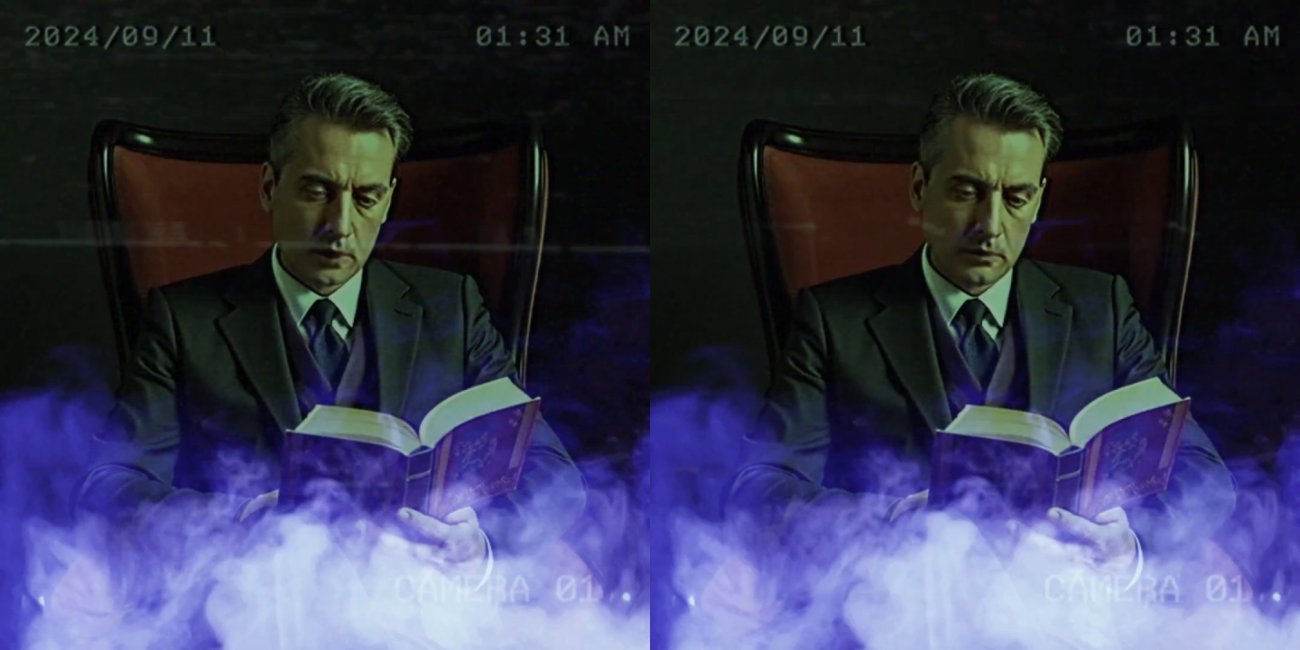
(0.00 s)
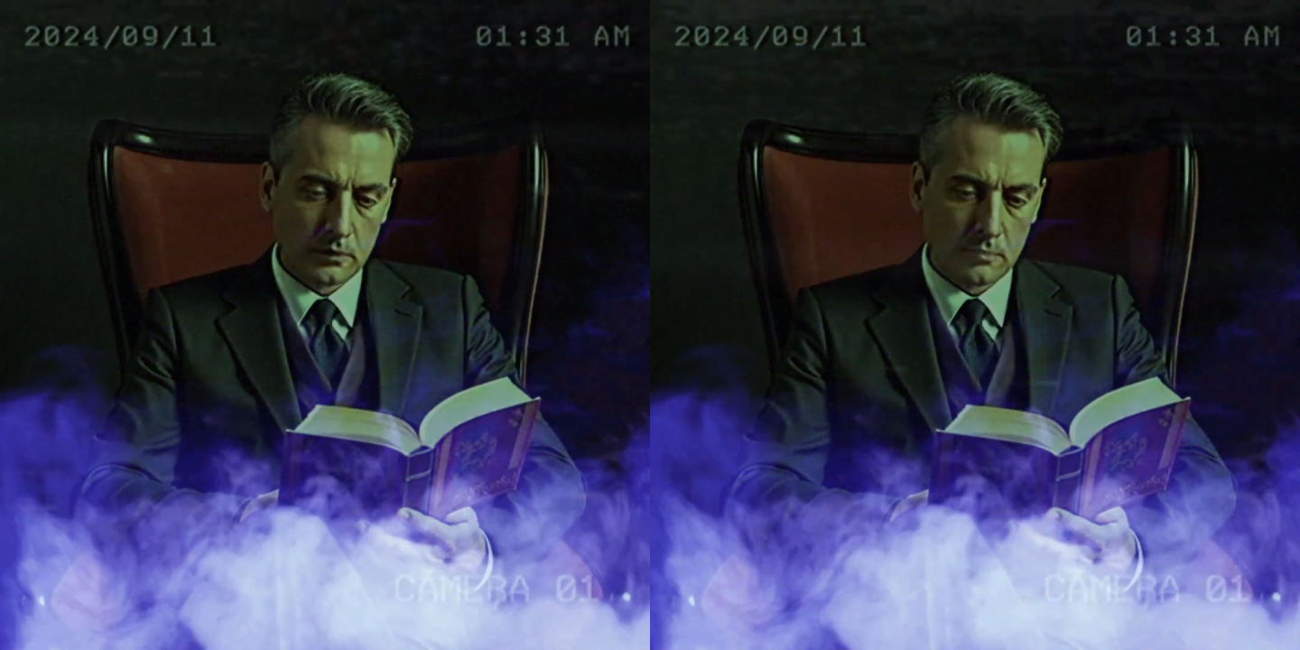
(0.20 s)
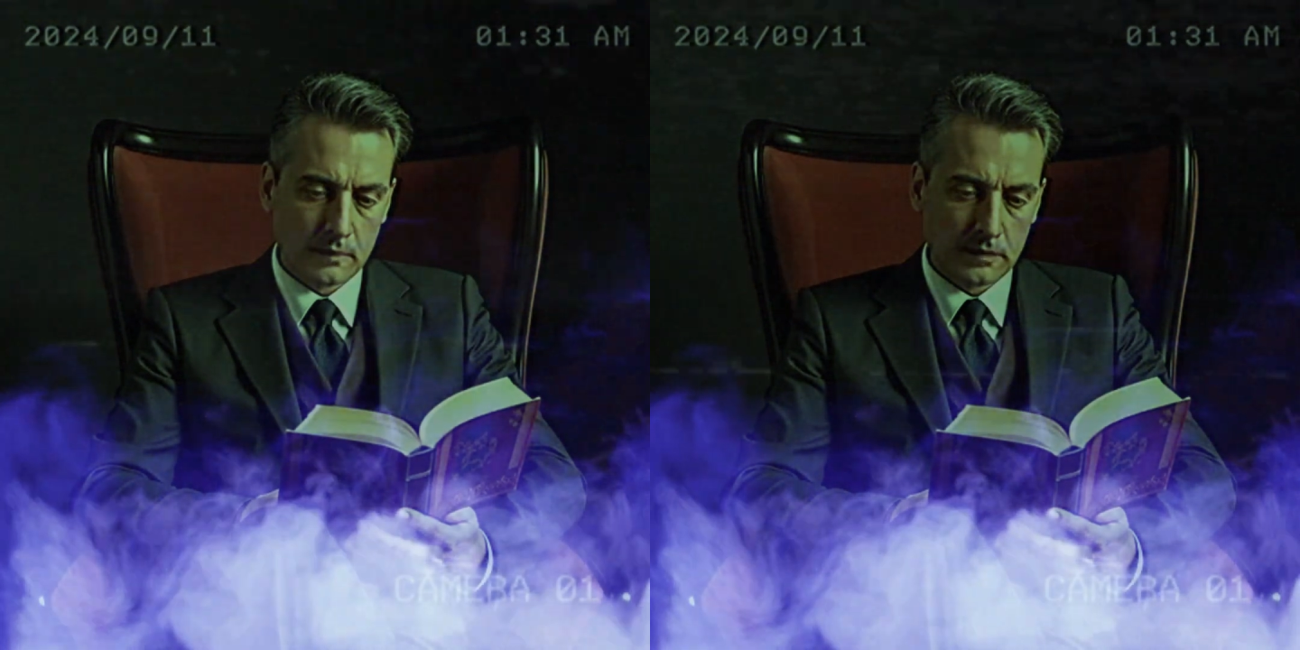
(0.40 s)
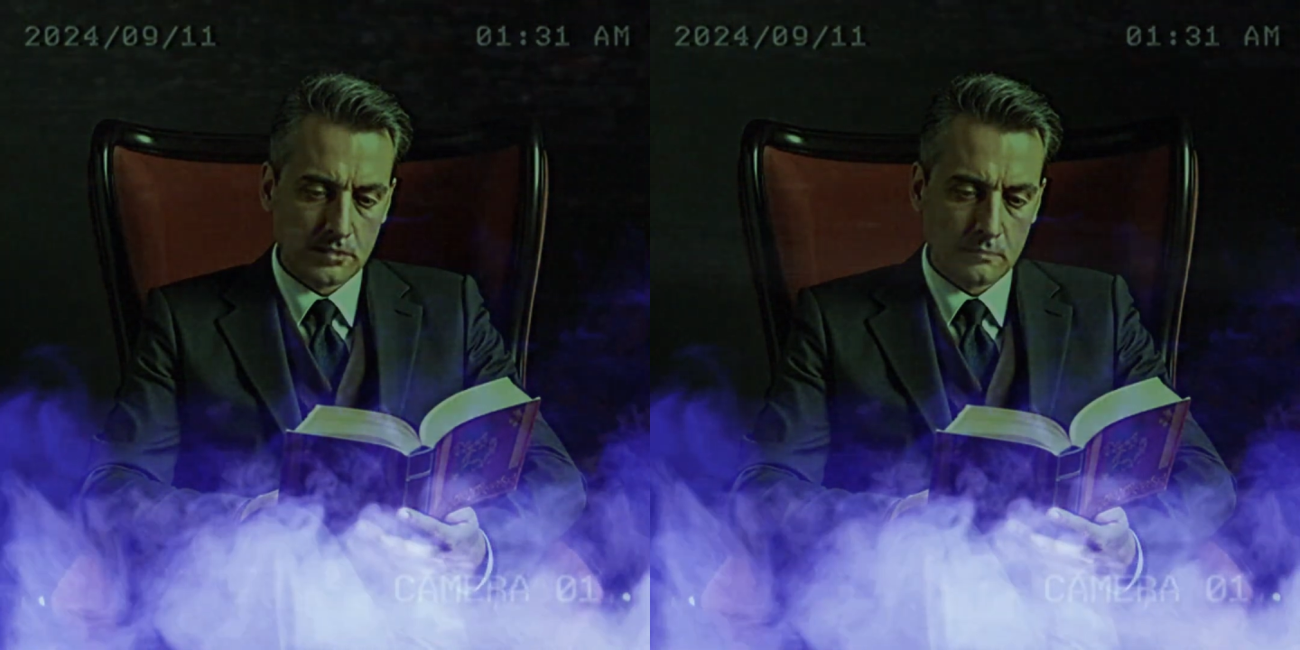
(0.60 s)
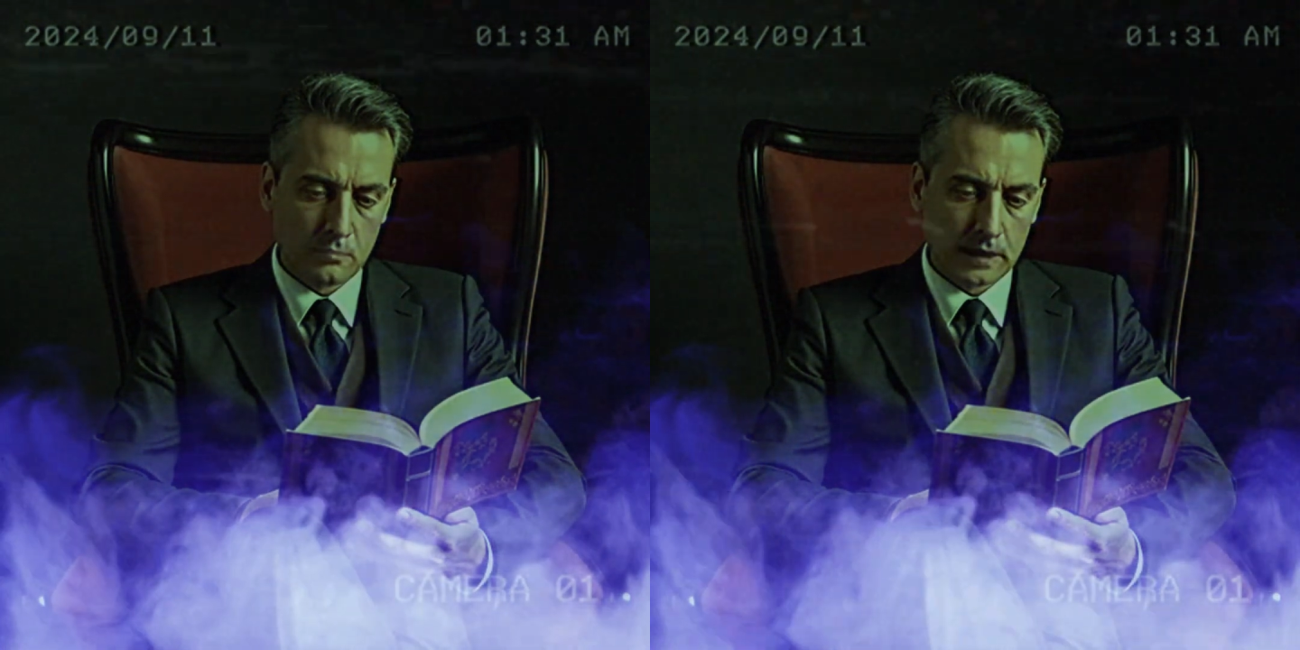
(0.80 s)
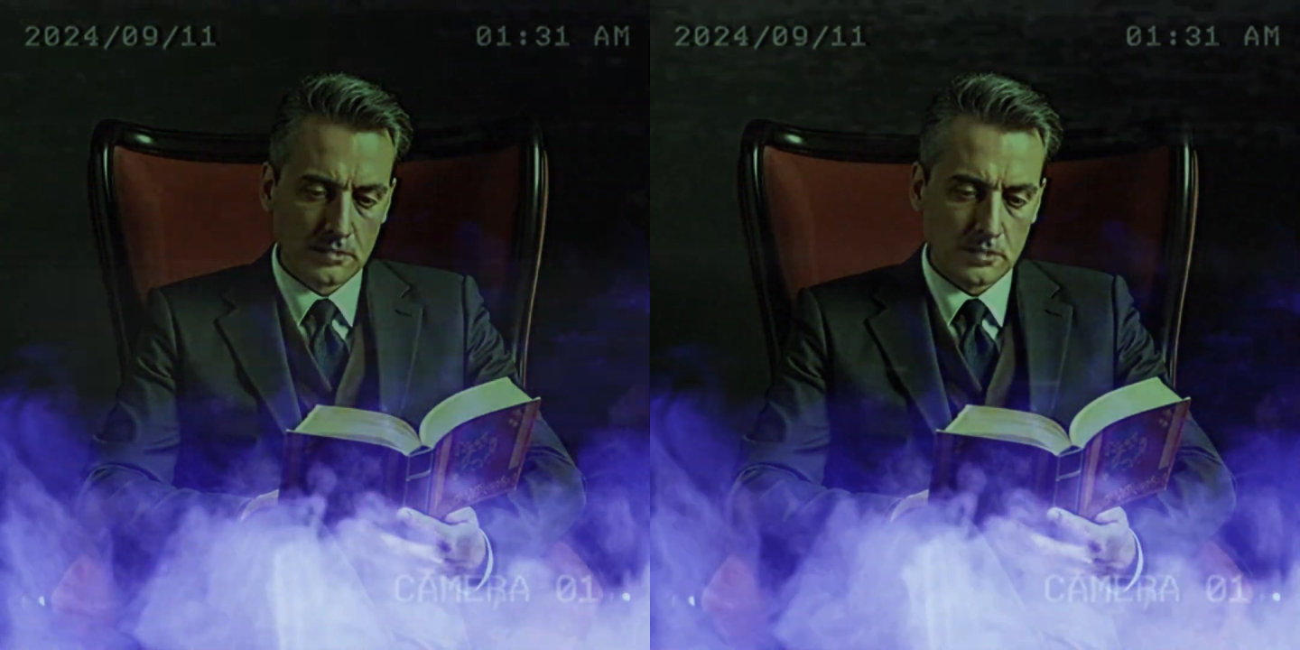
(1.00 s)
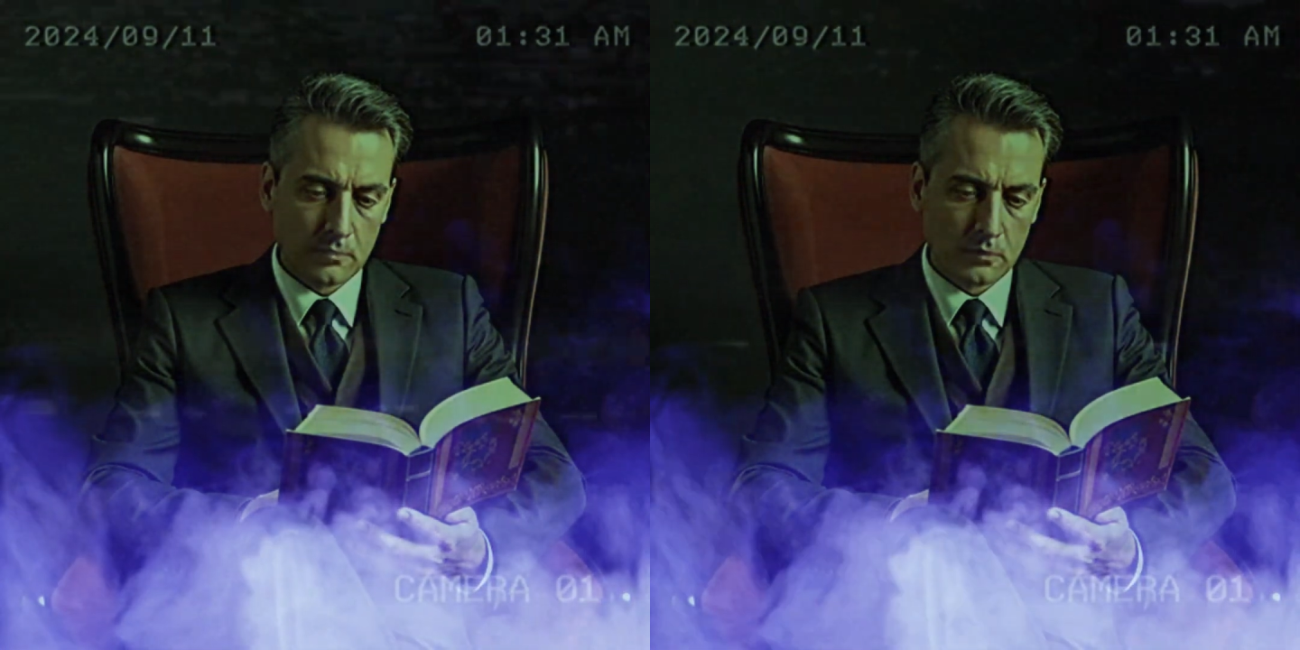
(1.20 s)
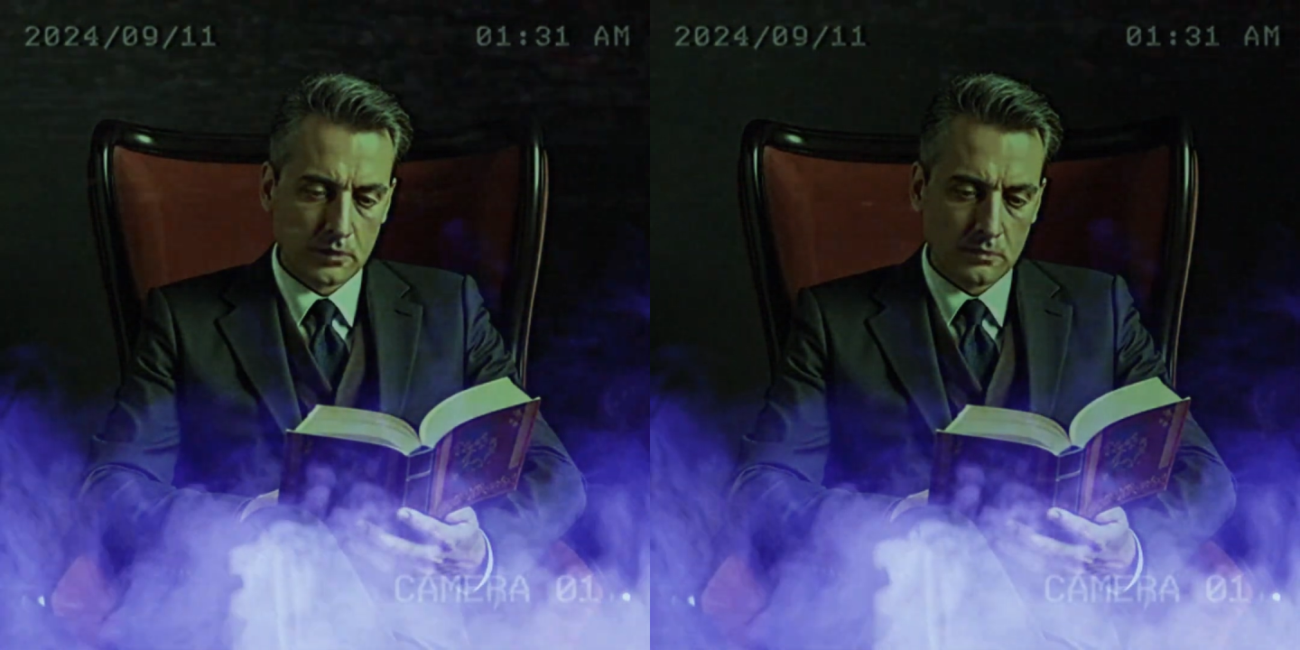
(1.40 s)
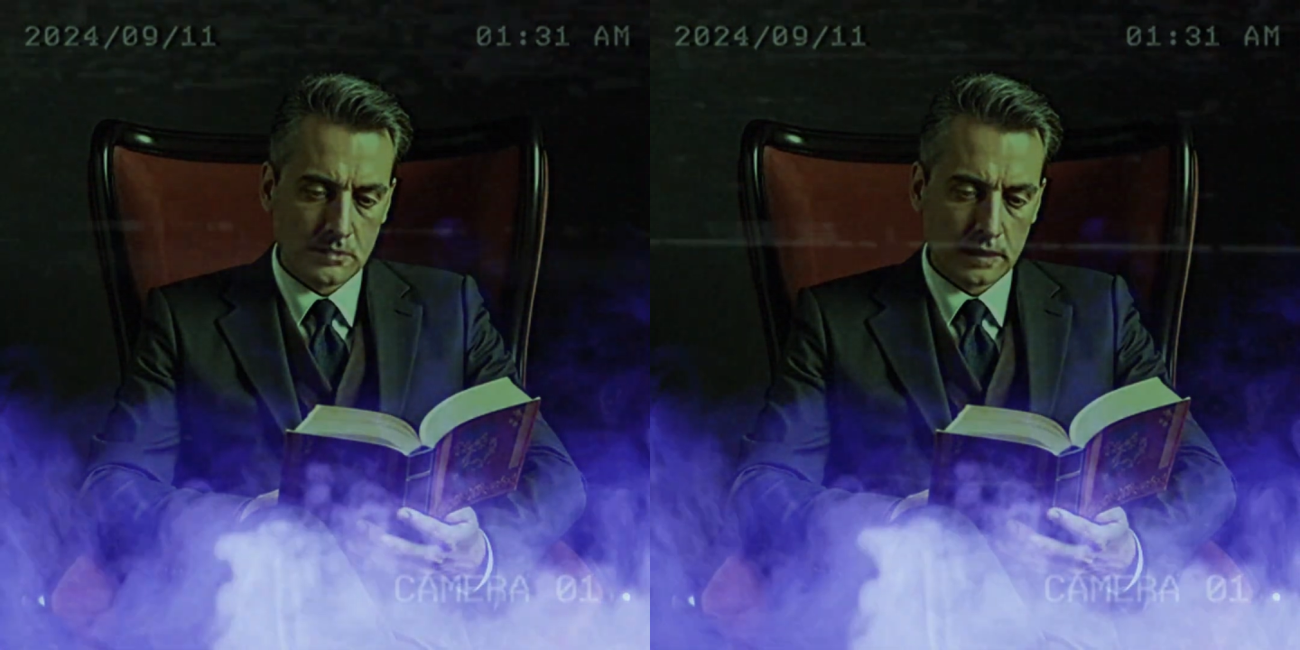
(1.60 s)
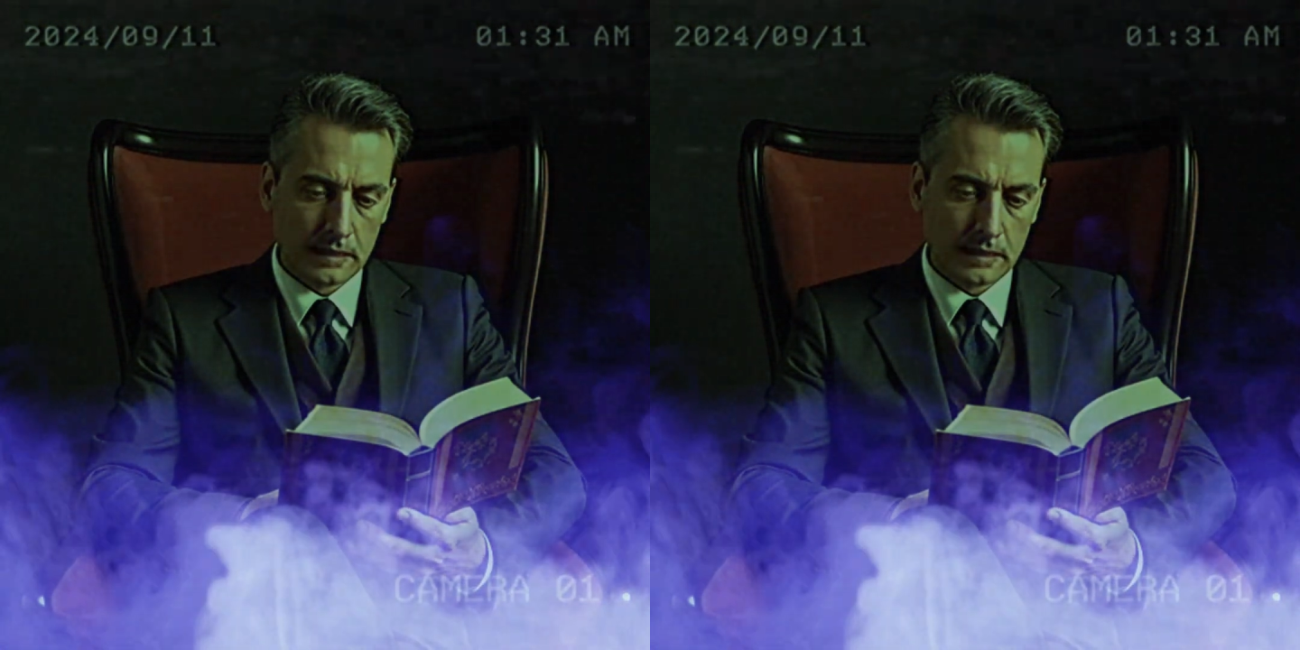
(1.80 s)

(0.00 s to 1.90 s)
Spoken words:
broken remnants of West's bottles